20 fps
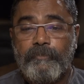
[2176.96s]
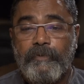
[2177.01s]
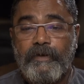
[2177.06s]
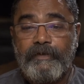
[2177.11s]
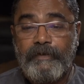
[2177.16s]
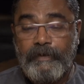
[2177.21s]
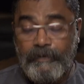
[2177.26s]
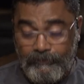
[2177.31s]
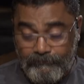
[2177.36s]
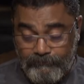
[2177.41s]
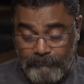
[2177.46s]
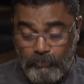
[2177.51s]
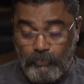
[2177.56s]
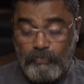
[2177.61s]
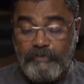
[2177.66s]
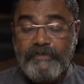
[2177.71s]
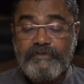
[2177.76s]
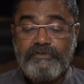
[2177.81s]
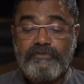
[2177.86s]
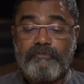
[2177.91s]
I have
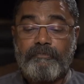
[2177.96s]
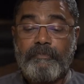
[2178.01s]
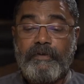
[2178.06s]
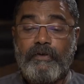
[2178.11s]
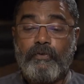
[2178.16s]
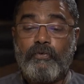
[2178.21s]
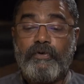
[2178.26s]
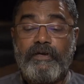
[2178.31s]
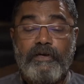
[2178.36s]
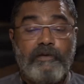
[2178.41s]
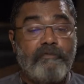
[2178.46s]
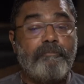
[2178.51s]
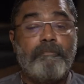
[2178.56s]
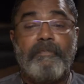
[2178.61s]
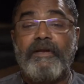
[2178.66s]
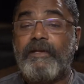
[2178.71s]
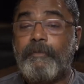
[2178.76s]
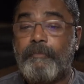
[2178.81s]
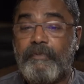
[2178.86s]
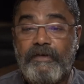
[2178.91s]
two kids of my own and I have
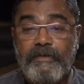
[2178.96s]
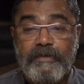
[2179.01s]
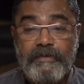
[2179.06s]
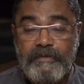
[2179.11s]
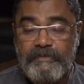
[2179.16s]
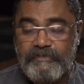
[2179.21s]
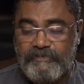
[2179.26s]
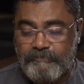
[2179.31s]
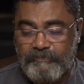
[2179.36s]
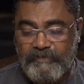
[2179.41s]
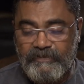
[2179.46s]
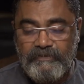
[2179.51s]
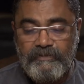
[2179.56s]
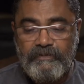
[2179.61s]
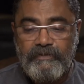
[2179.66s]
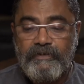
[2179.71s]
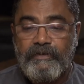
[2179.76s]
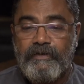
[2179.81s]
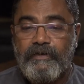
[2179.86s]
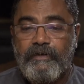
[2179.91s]
many, many kids,
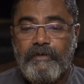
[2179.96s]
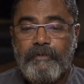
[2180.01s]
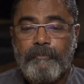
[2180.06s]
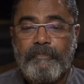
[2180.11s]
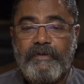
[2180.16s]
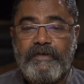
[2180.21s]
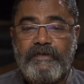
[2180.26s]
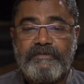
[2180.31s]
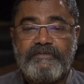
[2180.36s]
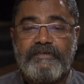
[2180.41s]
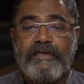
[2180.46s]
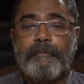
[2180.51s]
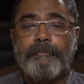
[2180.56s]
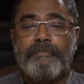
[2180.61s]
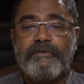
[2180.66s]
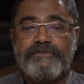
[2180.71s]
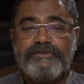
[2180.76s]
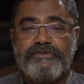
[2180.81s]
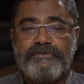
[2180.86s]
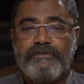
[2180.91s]
my
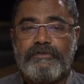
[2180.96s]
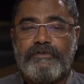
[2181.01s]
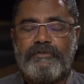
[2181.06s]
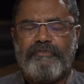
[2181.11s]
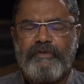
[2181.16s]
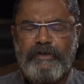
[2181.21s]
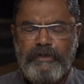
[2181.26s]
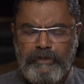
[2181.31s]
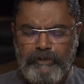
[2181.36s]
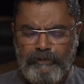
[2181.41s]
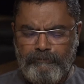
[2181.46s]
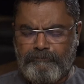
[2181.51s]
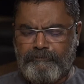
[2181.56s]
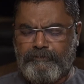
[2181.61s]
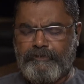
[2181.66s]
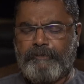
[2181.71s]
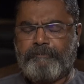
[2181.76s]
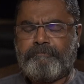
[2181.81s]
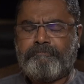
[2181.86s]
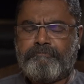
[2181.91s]
disciples' children. If I
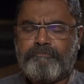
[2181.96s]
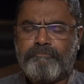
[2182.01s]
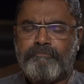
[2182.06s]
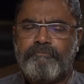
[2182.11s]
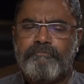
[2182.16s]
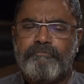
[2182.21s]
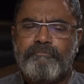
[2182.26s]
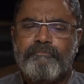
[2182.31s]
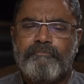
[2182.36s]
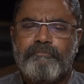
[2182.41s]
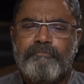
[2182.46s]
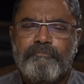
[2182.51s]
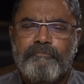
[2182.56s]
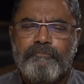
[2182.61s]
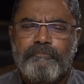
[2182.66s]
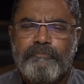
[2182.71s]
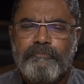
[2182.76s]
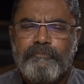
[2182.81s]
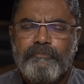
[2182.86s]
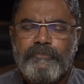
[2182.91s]
love them,
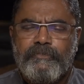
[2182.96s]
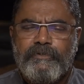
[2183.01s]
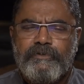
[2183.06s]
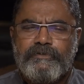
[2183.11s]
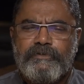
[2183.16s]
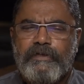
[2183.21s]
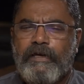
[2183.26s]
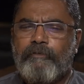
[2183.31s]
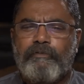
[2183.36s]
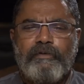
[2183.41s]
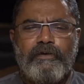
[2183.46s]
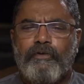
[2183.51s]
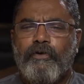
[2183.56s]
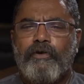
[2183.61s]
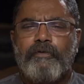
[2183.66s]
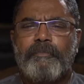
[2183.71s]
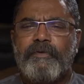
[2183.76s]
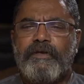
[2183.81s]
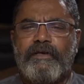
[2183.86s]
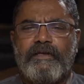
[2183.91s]
so I will
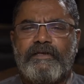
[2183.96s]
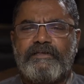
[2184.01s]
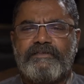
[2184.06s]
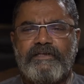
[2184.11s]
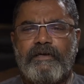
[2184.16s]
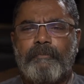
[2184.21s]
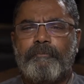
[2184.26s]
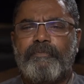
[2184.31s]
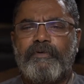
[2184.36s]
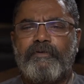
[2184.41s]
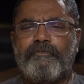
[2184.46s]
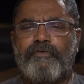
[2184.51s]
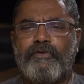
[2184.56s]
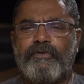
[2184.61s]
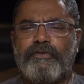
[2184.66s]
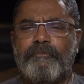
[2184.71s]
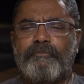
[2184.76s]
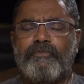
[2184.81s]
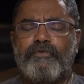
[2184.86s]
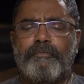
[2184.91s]
not be an example
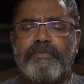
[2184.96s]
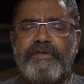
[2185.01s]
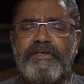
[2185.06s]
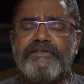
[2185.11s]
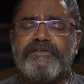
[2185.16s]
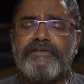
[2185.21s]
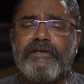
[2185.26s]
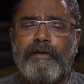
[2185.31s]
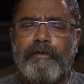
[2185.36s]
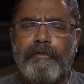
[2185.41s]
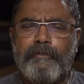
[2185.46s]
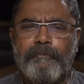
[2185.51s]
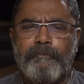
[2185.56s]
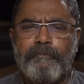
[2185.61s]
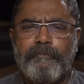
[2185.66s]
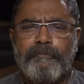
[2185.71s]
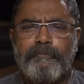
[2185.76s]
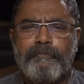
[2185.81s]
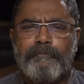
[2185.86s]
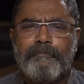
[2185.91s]
for them to be, sir.
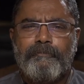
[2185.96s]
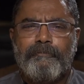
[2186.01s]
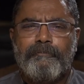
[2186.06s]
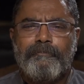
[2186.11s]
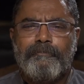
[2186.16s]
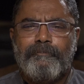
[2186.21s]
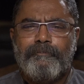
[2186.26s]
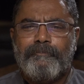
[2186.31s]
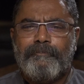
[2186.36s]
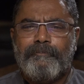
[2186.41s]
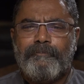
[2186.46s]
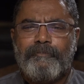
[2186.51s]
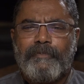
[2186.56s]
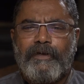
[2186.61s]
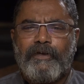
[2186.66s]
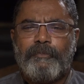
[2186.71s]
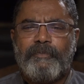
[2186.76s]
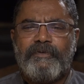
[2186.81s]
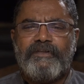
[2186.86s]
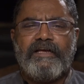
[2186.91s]

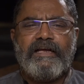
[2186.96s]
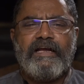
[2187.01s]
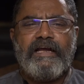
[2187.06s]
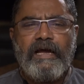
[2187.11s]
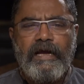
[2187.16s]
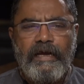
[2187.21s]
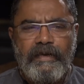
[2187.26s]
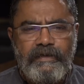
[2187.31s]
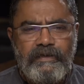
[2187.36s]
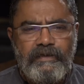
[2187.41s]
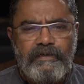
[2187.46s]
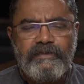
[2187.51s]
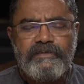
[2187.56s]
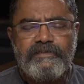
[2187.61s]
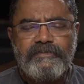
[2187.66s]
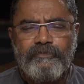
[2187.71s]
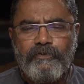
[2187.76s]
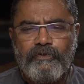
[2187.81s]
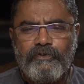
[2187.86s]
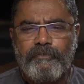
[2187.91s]
I'd be the
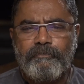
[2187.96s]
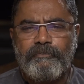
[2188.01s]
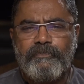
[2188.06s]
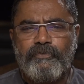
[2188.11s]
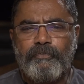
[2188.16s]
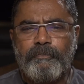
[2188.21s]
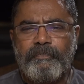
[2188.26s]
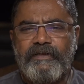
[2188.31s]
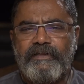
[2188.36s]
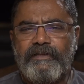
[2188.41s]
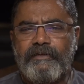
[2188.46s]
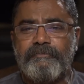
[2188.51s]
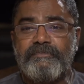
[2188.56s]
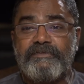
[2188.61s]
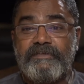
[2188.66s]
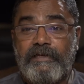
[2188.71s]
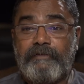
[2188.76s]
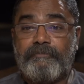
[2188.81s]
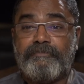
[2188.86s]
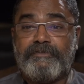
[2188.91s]
kindness for them to be
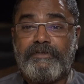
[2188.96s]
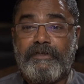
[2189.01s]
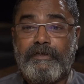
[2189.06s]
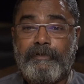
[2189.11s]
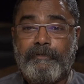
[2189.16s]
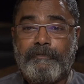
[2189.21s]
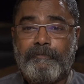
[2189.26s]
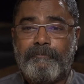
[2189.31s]
themselves, sir.